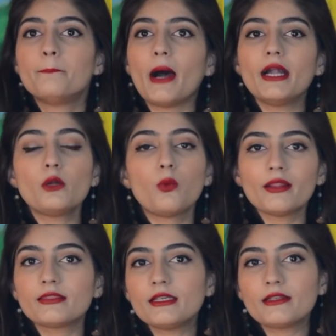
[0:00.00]
But
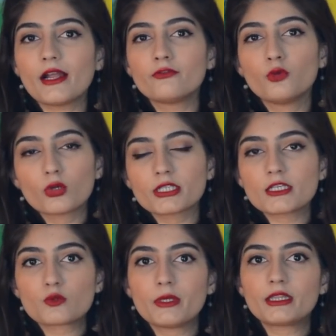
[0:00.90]
one thing that I've
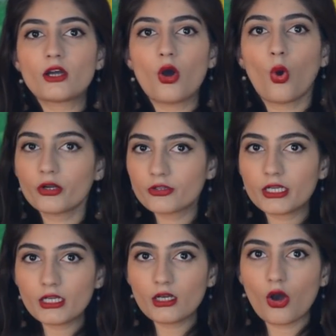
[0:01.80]
noticed with
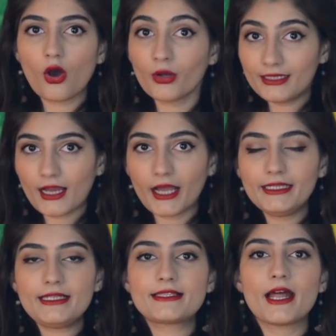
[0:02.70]
ordering
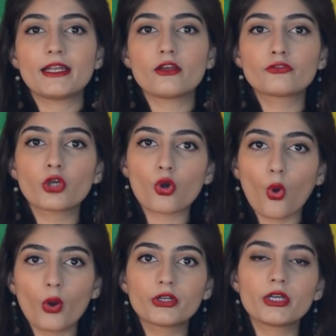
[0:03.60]
online is that if your
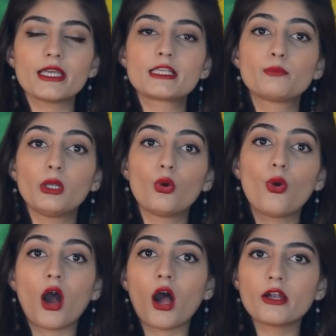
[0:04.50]
order is
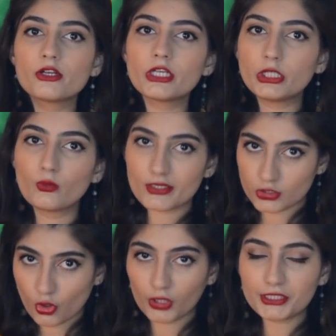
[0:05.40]
below $100
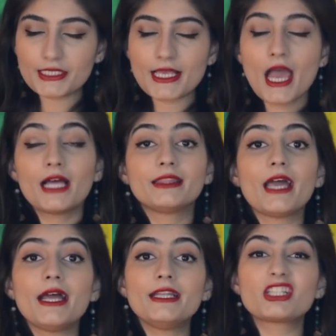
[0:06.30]
US,
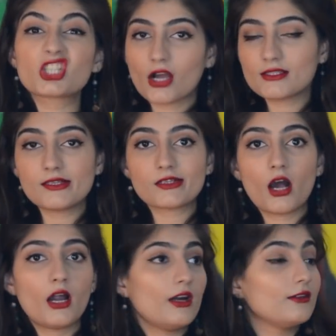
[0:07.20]
then chances
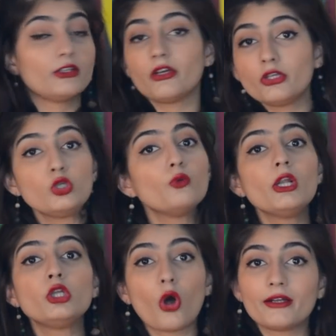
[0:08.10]
are you
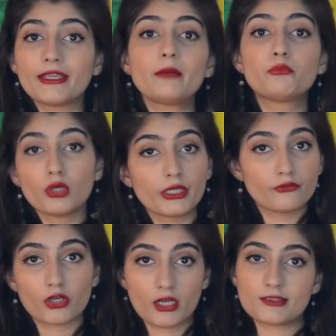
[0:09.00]
will not get pulled
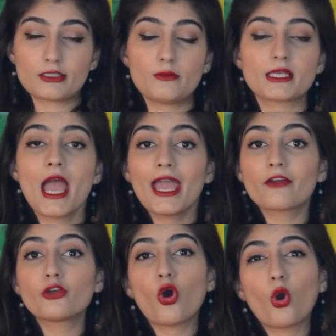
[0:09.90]
in for customs.
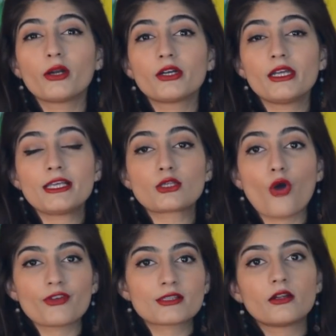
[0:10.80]
If your order is
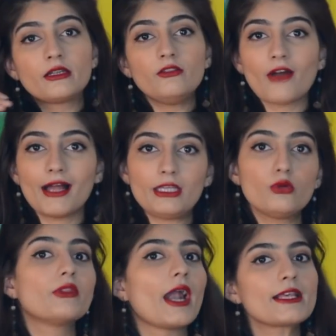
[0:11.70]
of a certain
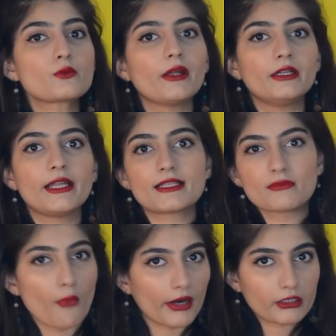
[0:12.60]
value, that is when it
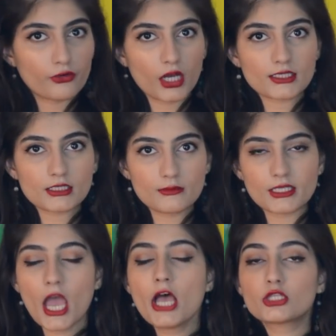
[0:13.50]
gets marked for customs.
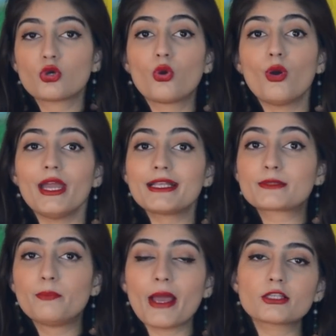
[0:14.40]
So
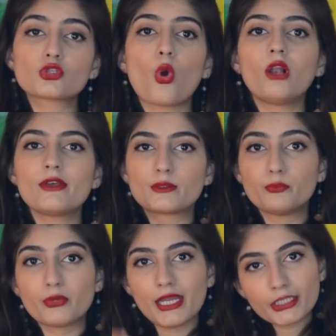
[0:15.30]
it's best to always
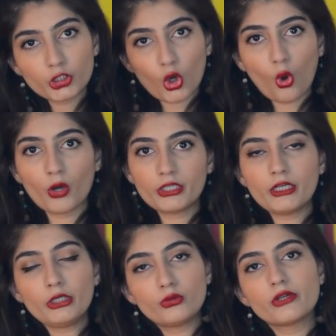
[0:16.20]
break your order
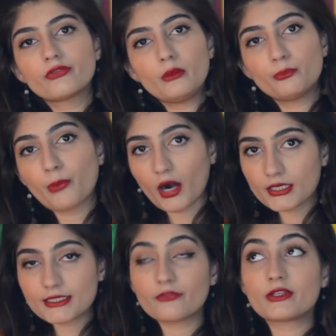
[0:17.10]
into different
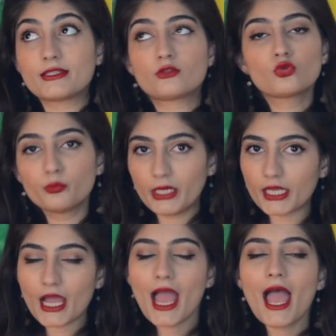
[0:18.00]
parts if it's too
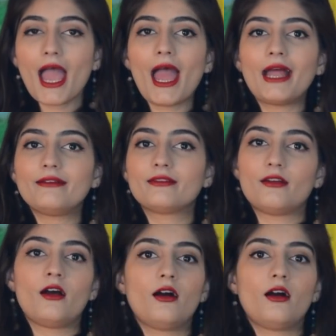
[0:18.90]
big, and